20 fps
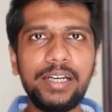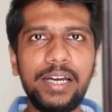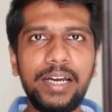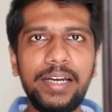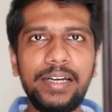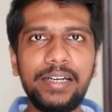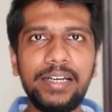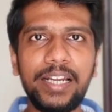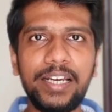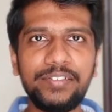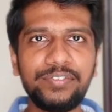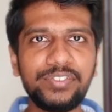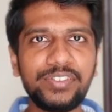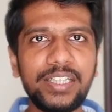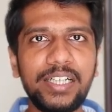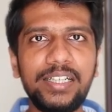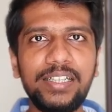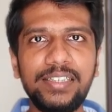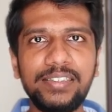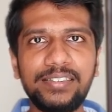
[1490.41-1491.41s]
and
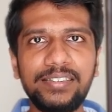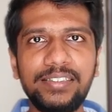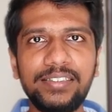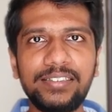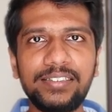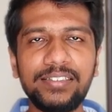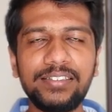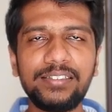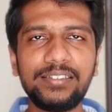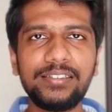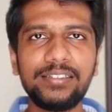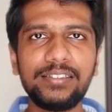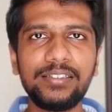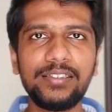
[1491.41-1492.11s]
lifestyle diseases